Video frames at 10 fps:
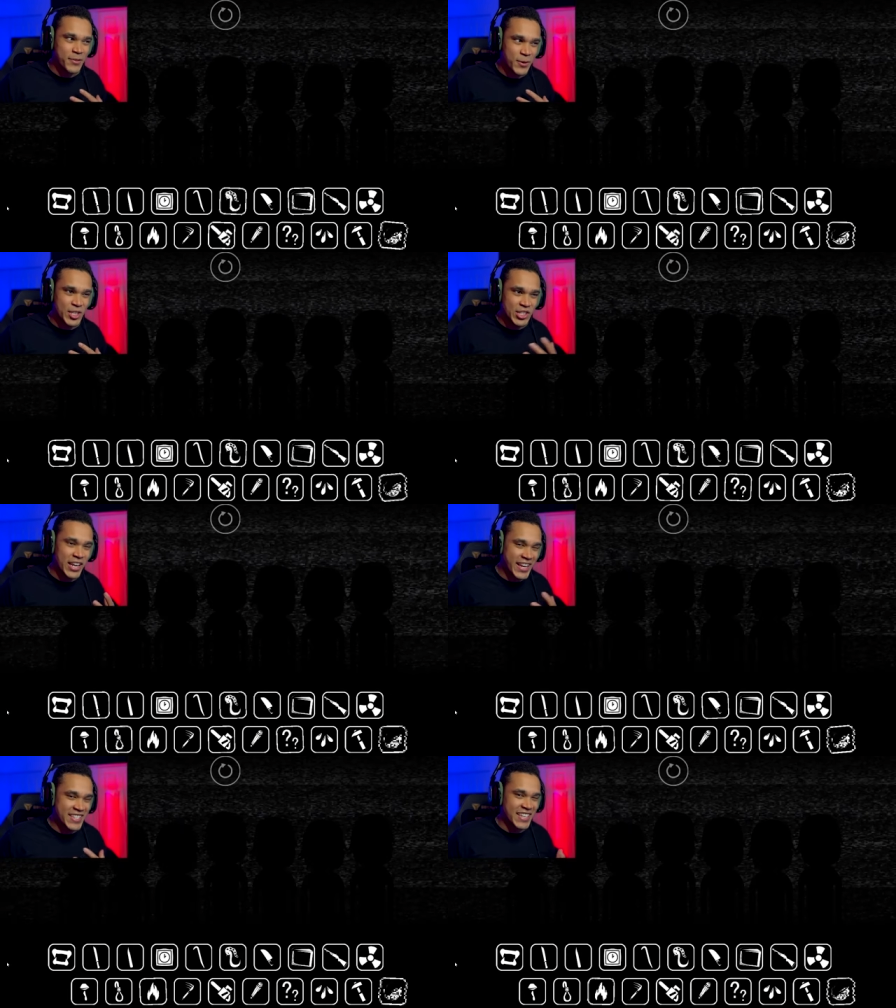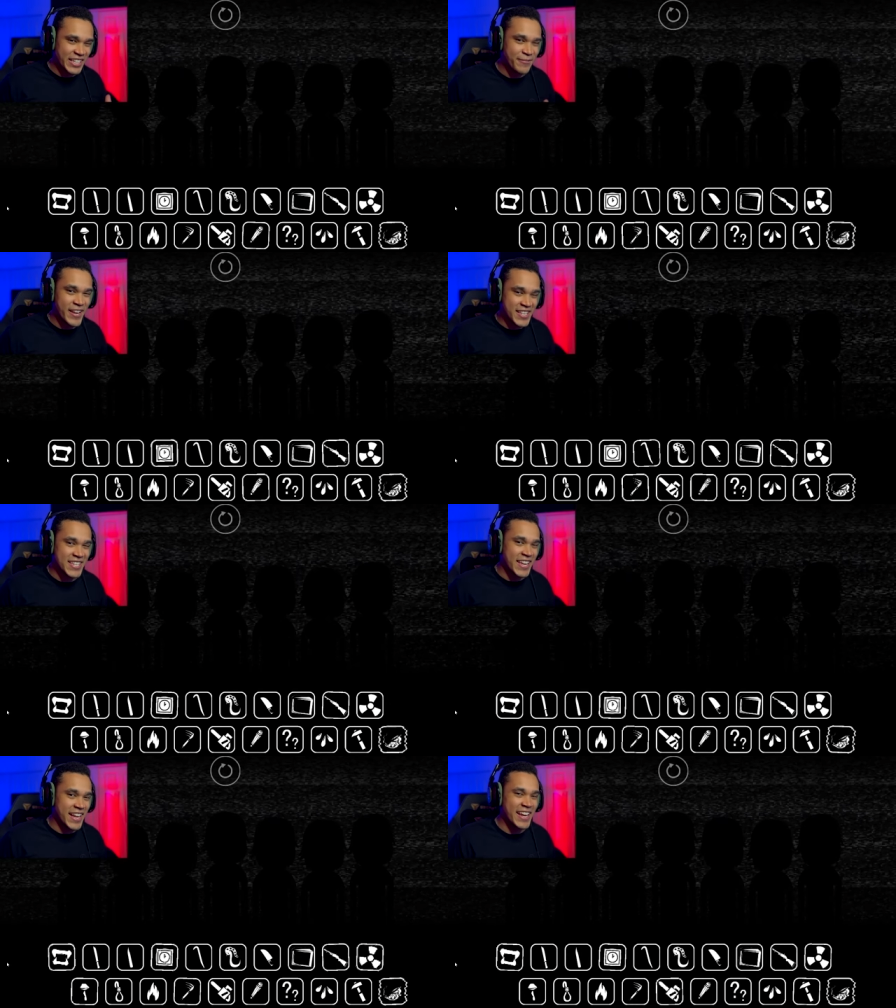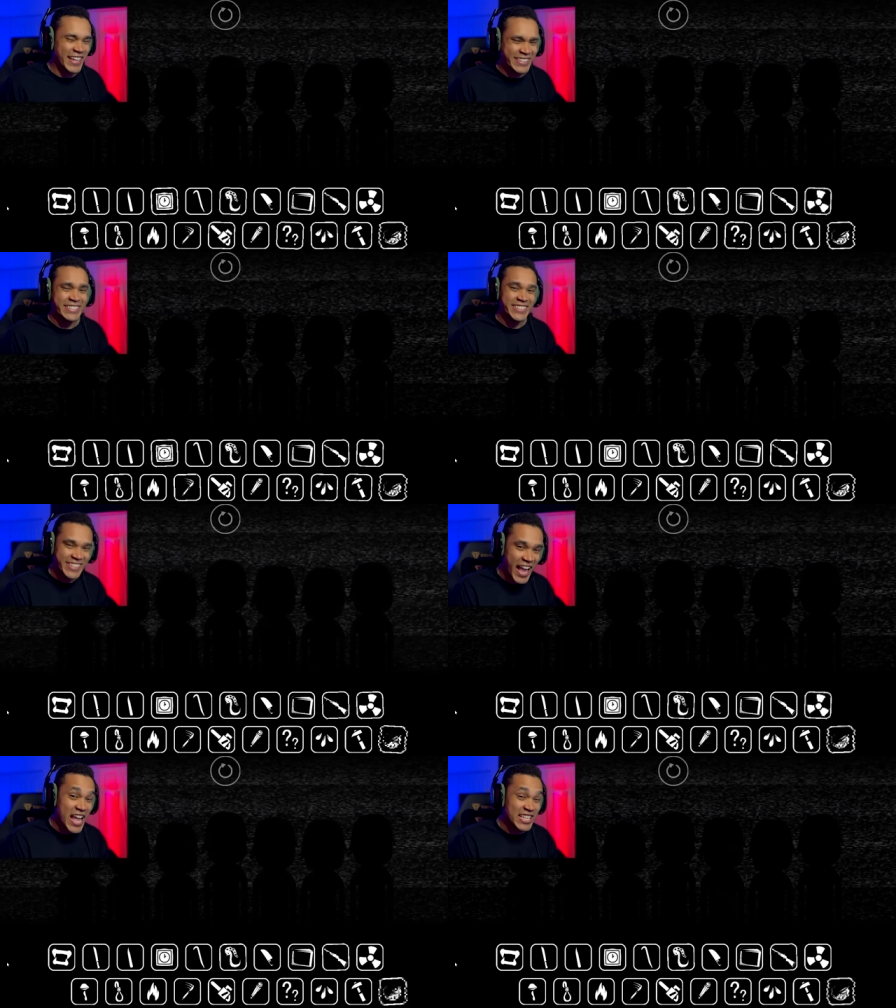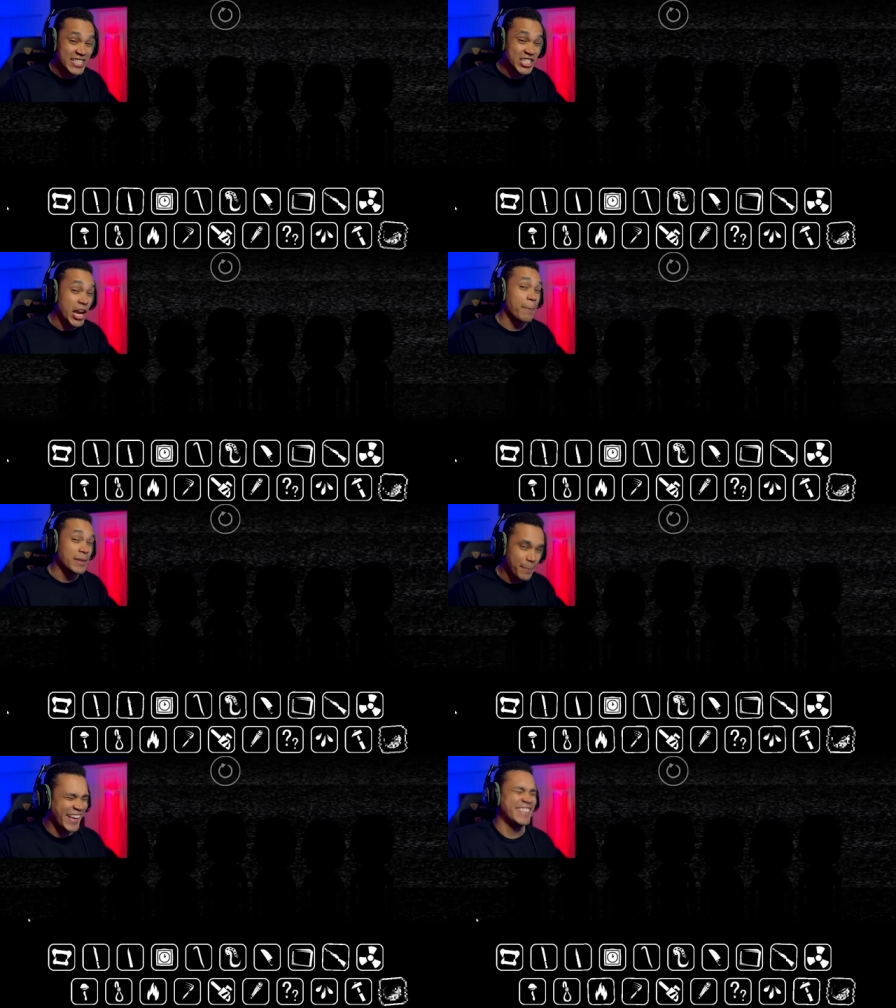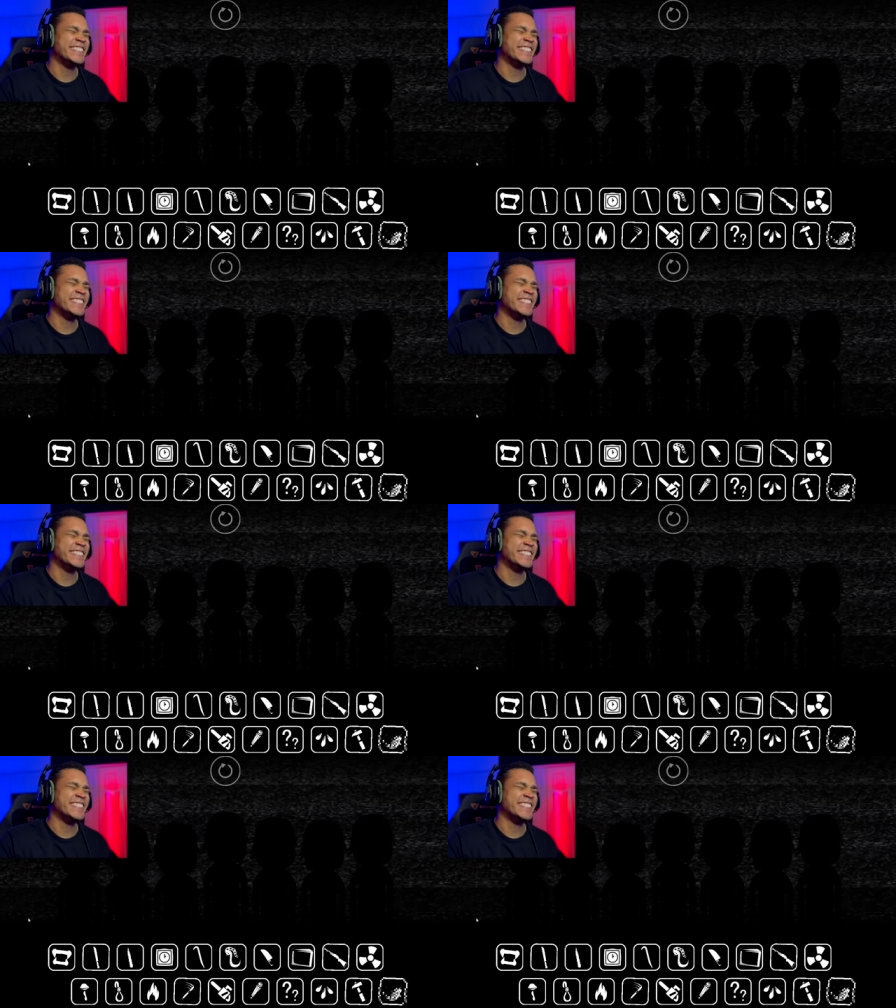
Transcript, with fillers: which kind of signifies he got uh, chopped up.